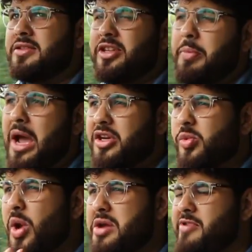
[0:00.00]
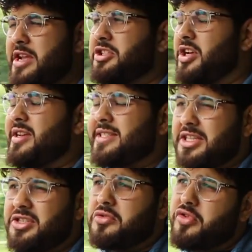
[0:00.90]
So the power to weight ratio is
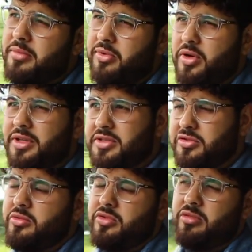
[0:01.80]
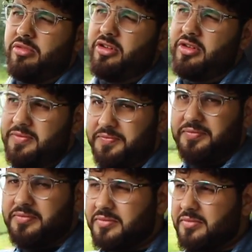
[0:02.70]
actually incredible on this Subaru.
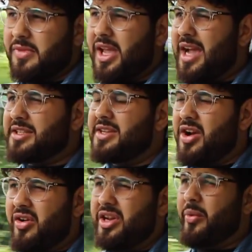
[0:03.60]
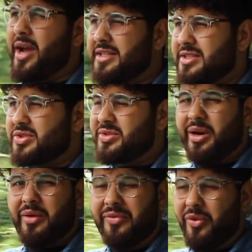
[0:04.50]
It actually only weighs
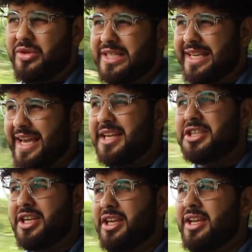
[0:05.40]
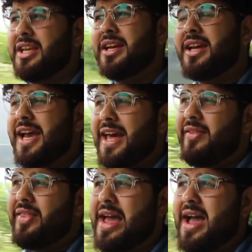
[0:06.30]
1240 kg,
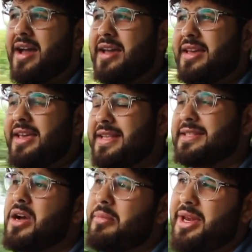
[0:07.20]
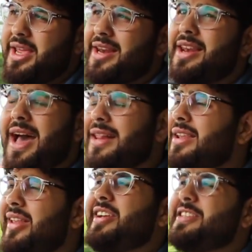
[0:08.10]
and that is coming in at the
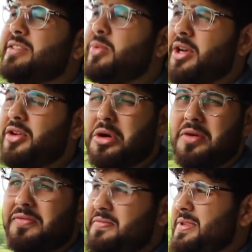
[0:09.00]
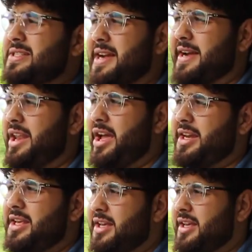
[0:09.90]
lightest one of the
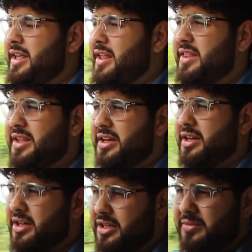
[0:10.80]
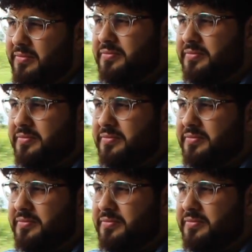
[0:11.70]
Skyline, the